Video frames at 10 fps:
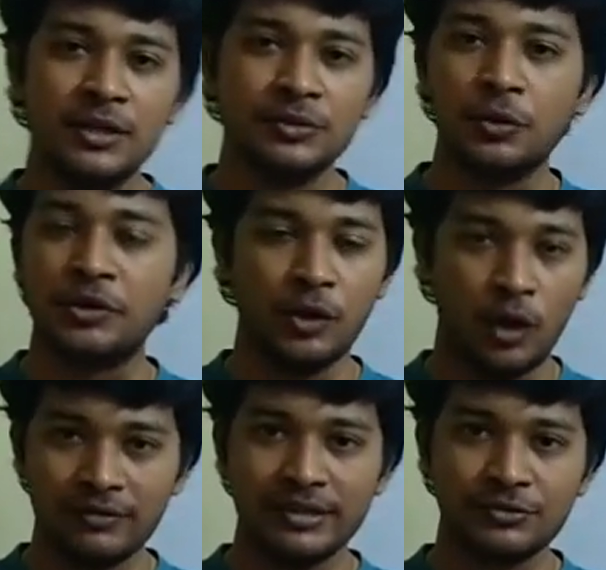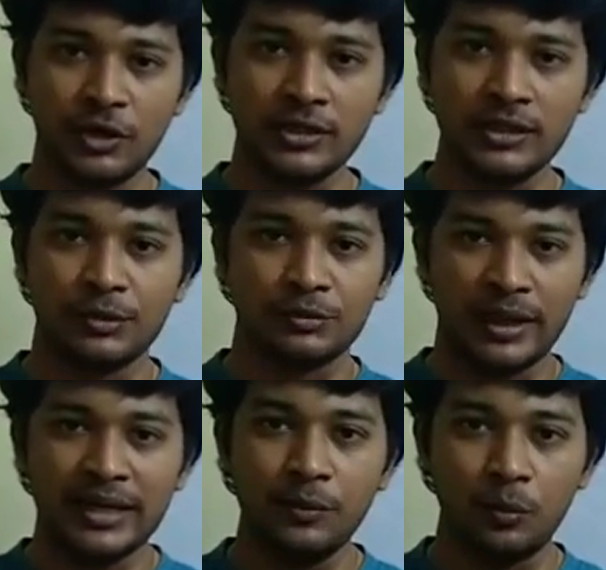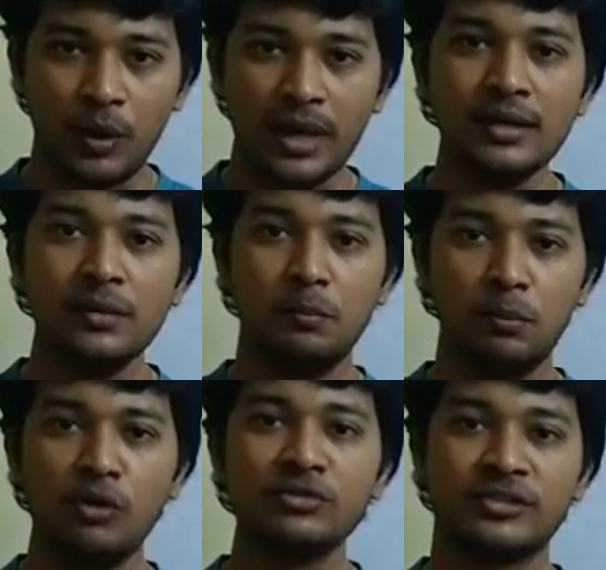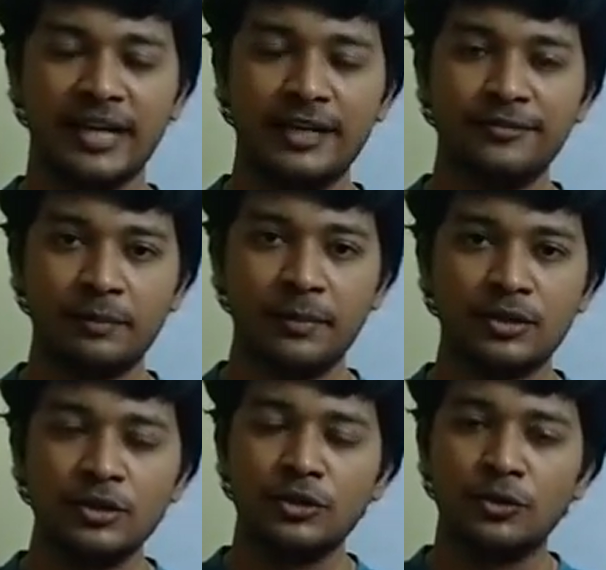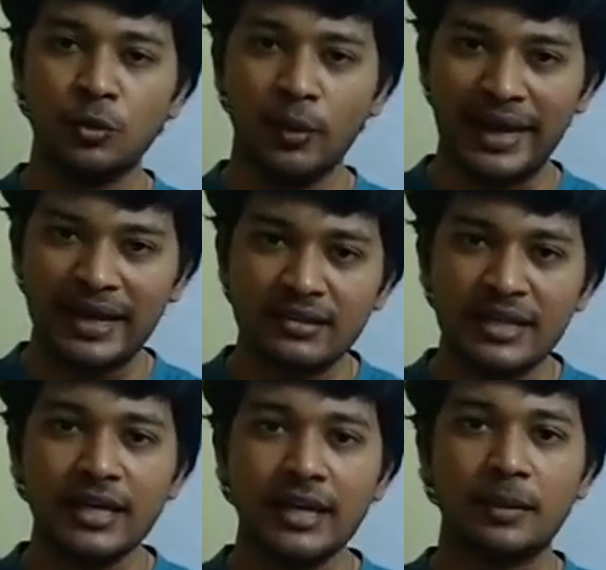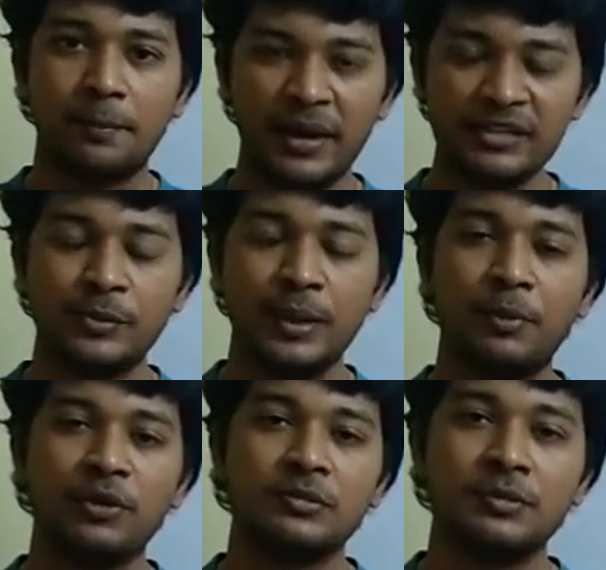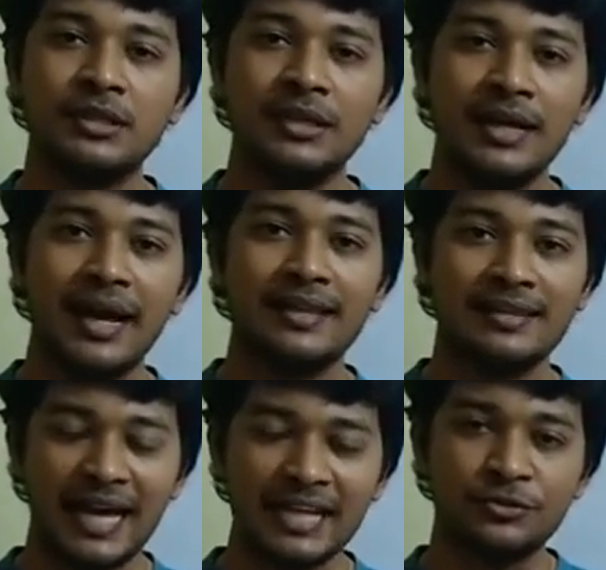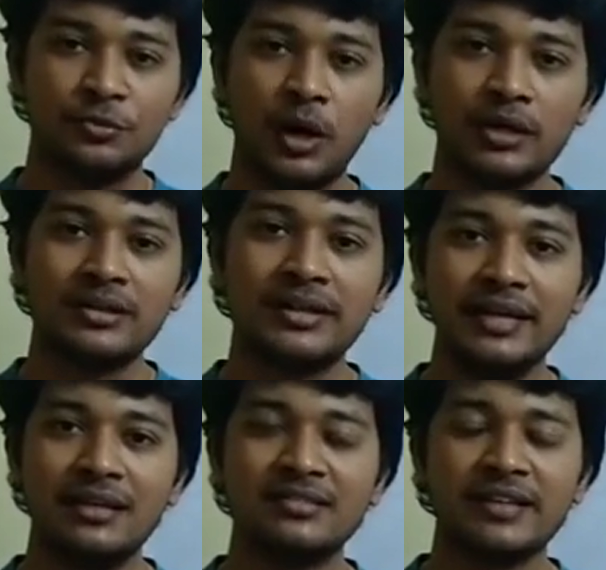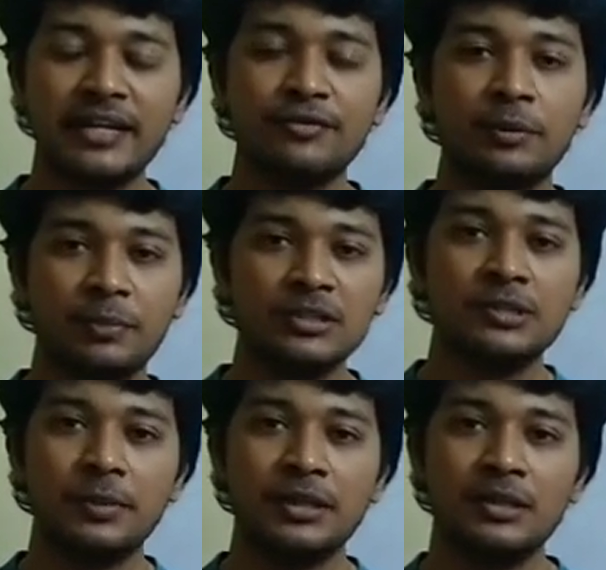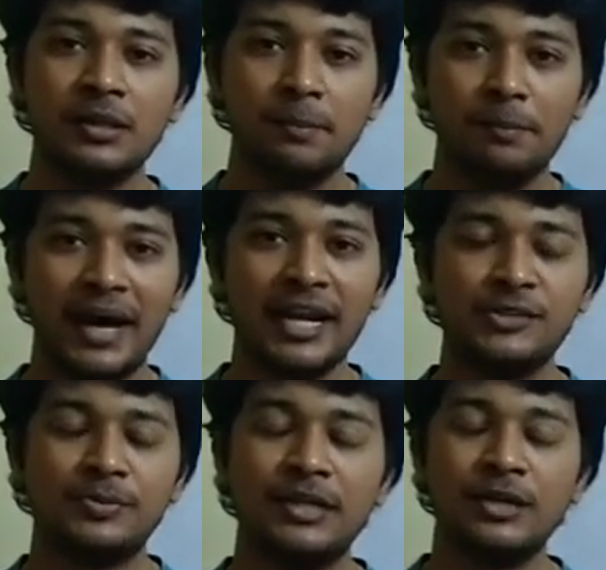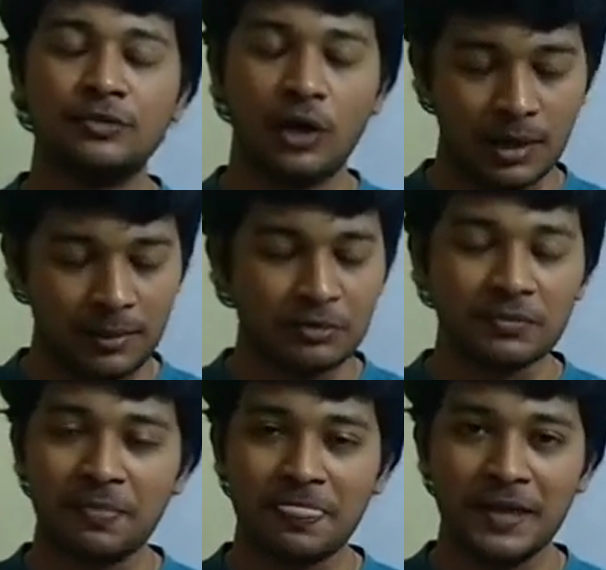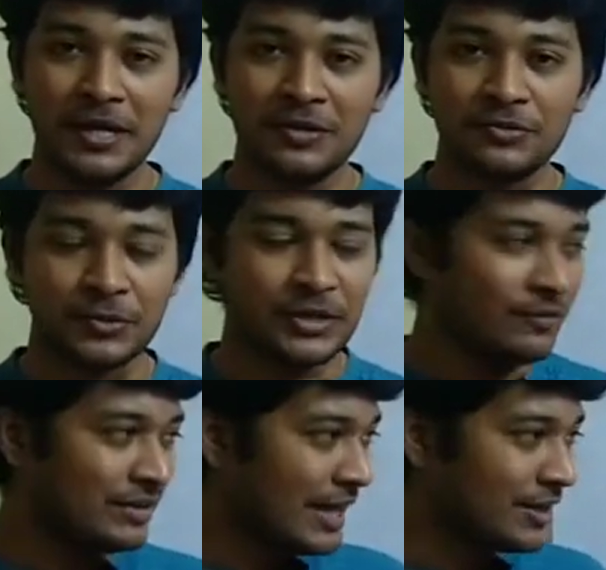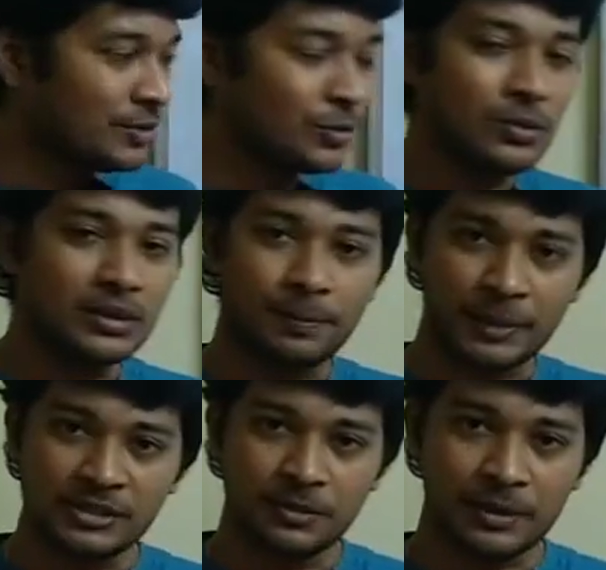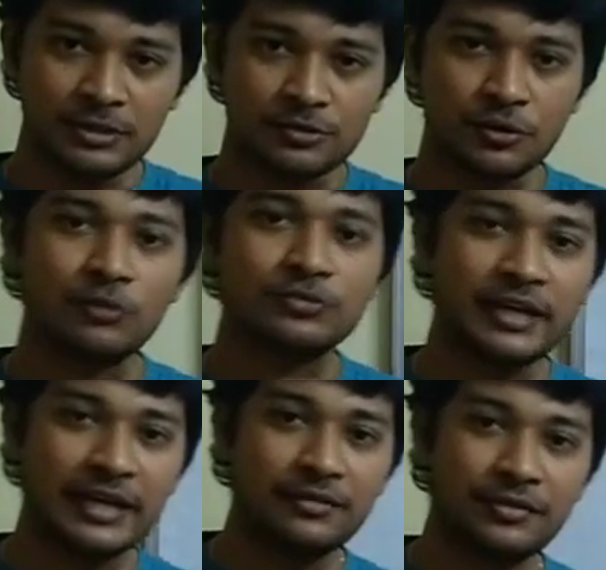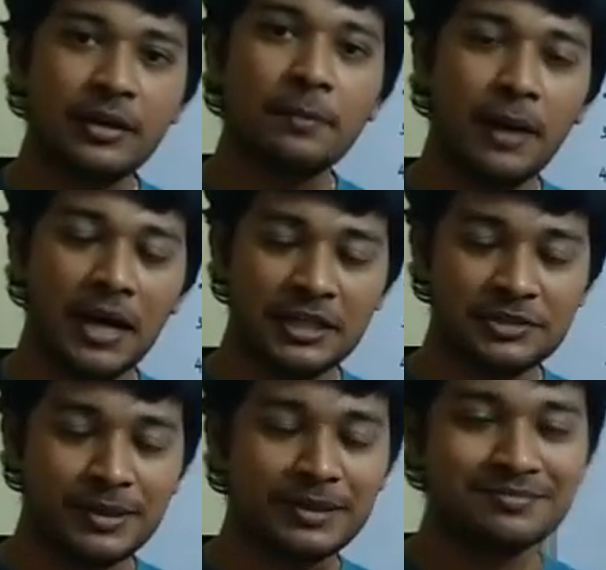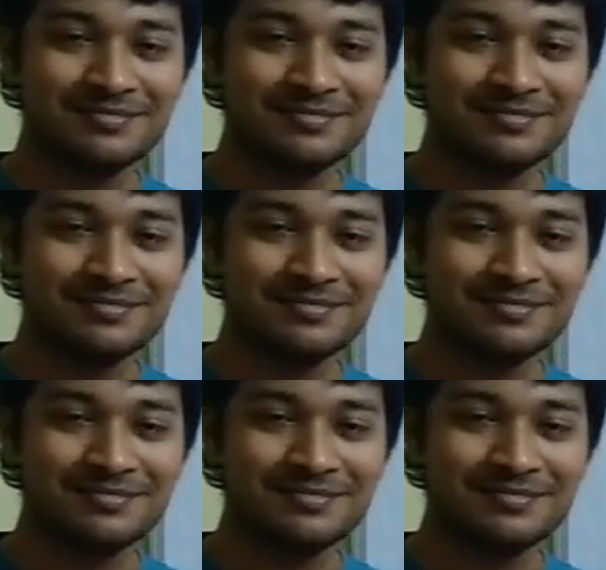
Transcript: So he always thought there was only one most scientific method to do anything in the best way possible, and that's what Taylor's scientific principle management is all about. So here we get into the principles of scientific management.